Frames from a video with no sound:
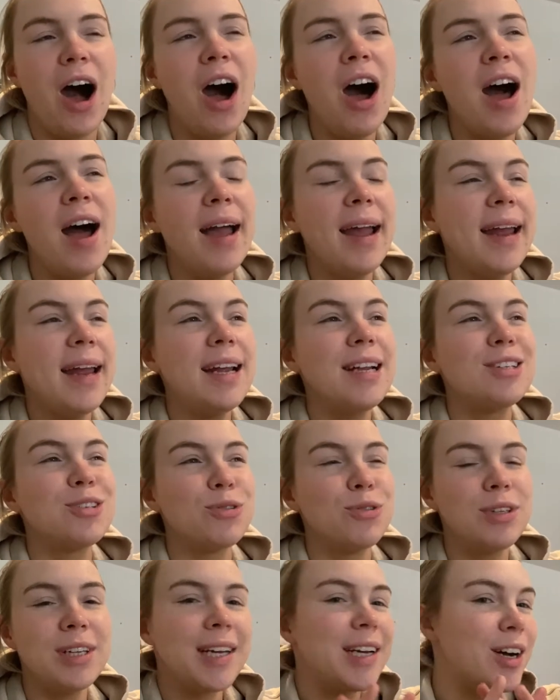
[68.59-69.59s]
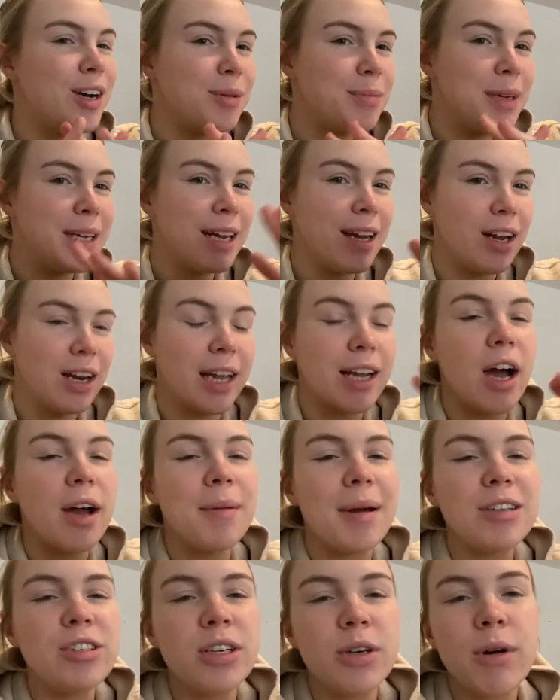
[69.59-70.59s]
I don't think I'll be, like, I'm
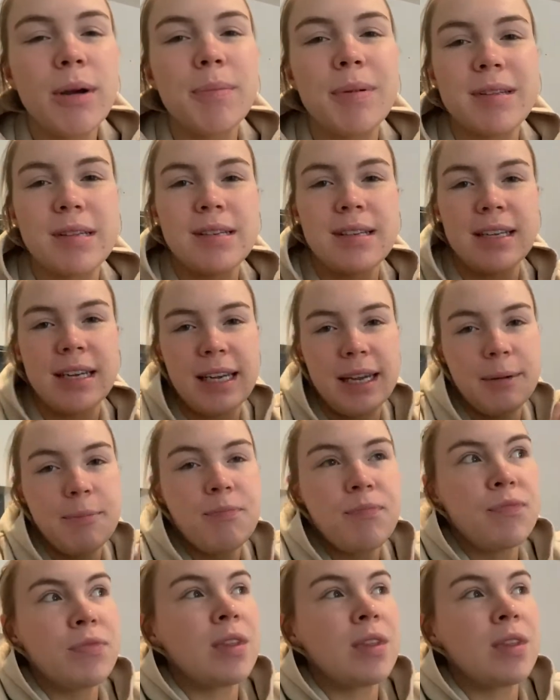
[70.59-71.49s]
actually quite busy today.